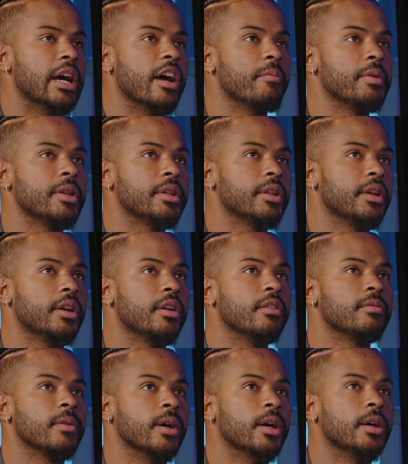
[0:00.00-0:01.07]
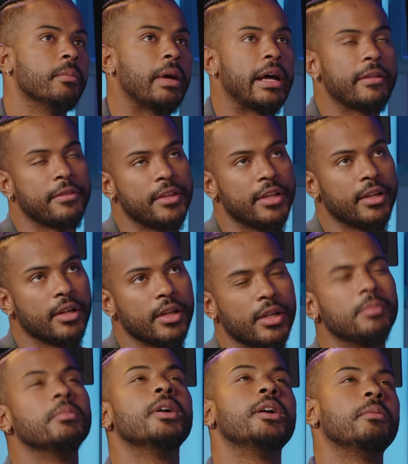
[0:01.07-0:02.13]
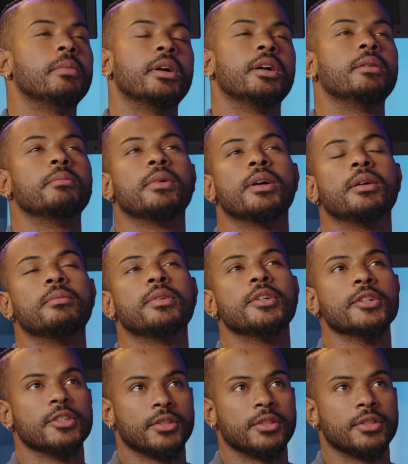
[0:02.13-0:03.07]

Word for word: I've been in love. Um, I think um, um, um, um,